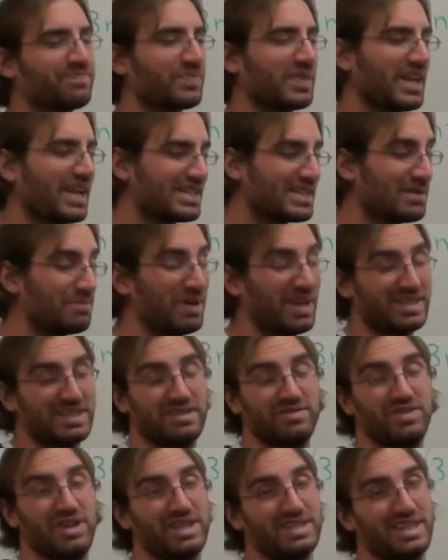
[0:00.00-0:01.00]
That's the best
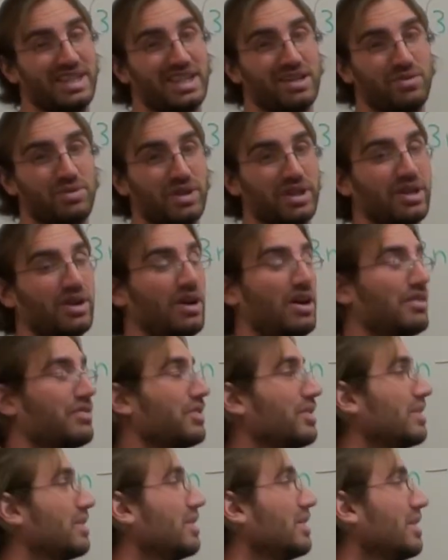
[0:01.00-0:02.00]
advice I can really
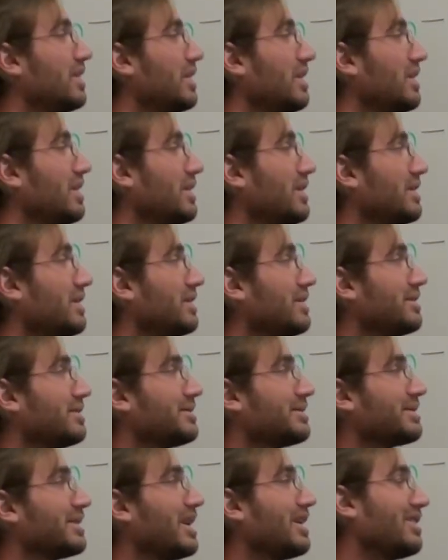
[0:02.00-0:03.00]
offer.
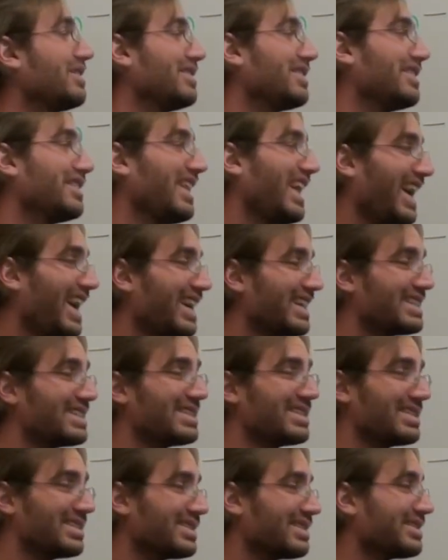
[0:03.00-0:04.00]
Other than that,
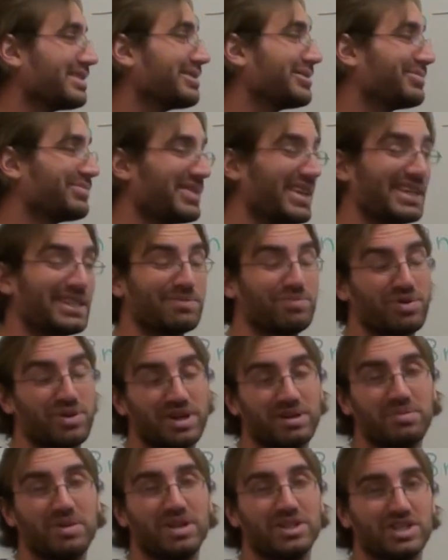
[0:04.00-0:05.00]
that's
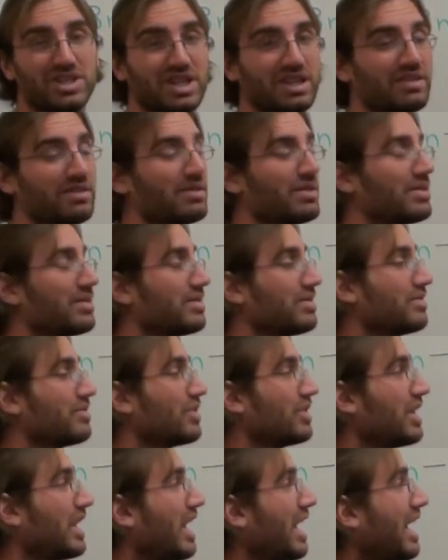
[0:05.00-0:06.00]
pretty much it
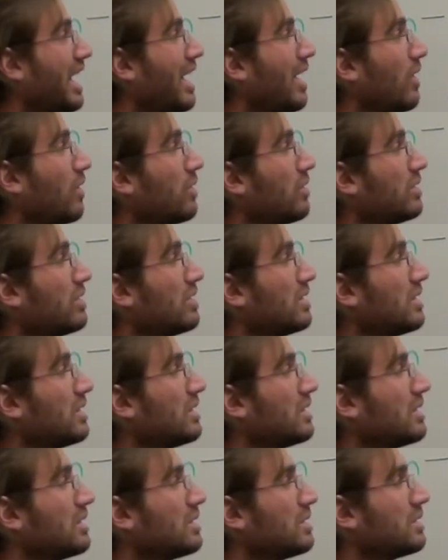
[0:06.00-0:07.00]
for now.
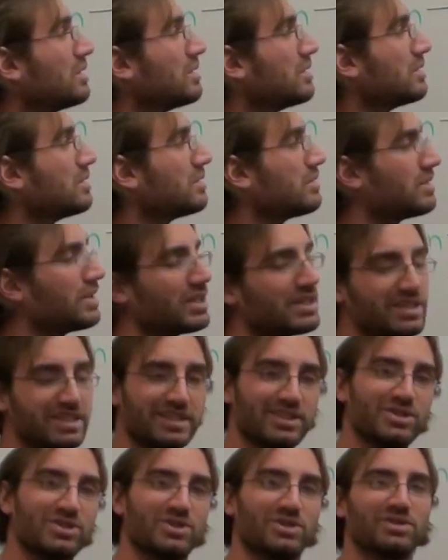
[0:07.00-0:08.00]
I'll
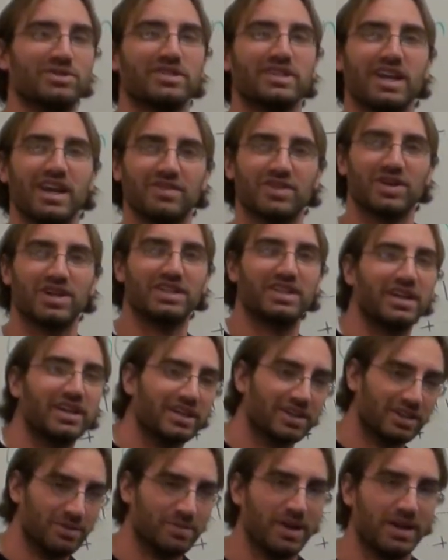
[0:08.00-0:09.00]
see you soon. Have a great day.
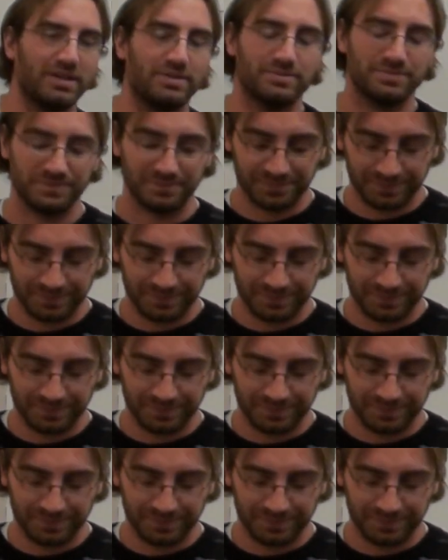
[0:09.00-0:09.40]
Goodbye.